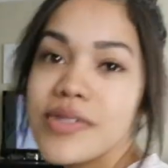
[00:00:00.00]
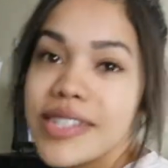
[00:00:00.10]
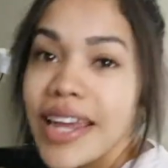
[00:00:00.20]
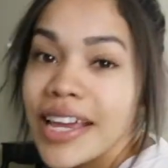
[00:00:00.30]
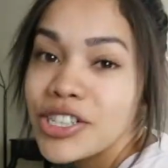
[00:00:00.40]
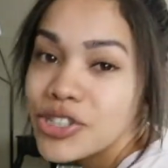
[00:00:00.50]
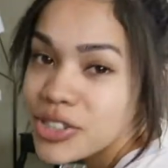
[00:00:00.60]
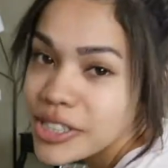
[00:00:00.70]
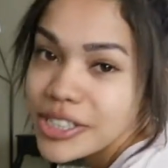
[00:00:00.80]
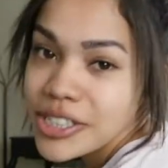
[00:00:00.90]
was an
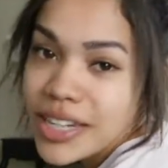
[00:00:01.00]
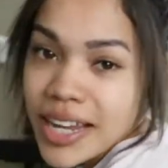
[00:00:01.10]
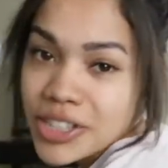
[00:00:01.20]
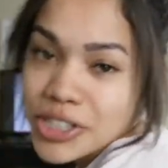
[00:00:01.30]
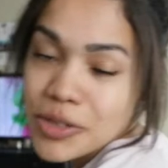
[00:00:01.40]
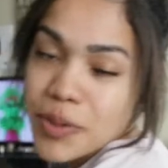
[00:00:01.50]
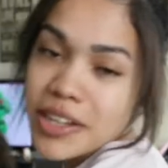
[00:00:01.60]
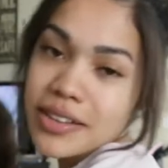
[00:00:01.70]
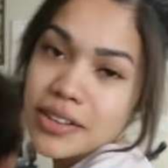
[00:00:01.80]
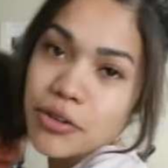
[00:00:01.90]
angel and today she's
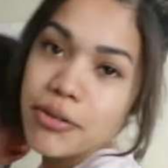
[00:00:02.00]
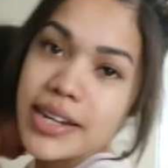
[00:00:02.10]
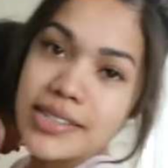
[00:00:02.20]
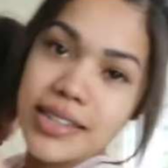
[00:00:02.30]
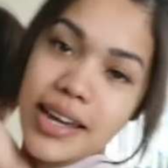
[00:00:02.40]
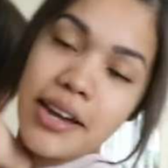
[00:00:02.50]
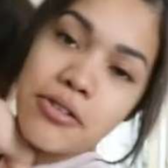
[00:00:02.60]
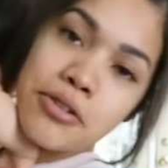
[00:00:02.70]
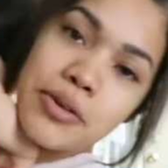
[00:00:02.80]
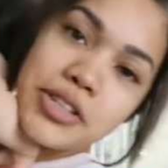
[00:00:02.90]
being crazy. I
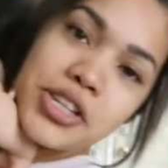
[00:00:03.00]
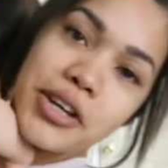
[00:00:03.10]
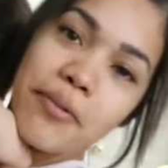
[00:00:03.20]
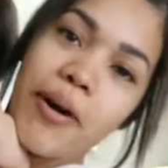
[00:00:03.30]
don't know what she